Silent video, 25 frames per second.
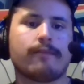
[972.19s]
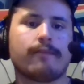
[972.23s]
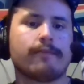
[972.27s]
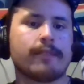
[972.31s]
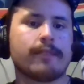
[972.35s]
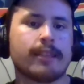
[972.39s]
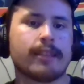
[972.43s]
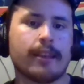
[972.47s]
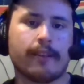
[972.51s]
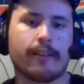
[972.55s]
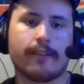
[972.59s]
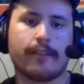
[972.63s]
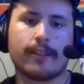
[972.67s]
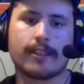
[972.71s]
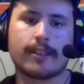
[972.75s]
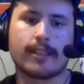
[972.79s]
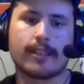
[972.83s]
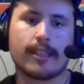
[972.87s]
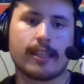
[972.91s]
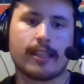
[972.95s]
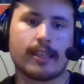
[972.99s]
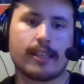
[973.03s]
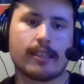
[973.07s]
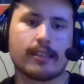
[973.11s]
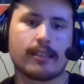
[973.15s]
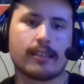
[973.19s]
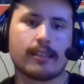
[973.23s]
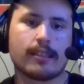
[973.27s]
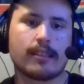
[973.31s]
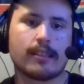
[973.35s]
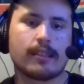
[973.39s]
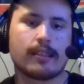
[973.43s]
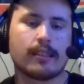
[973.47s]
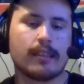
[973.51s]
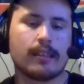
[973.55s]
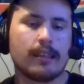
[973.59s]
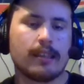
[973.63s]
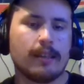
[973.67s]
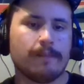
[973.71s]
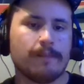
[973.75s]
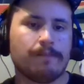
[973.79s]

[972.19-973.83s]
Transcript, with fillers: ridiculous it is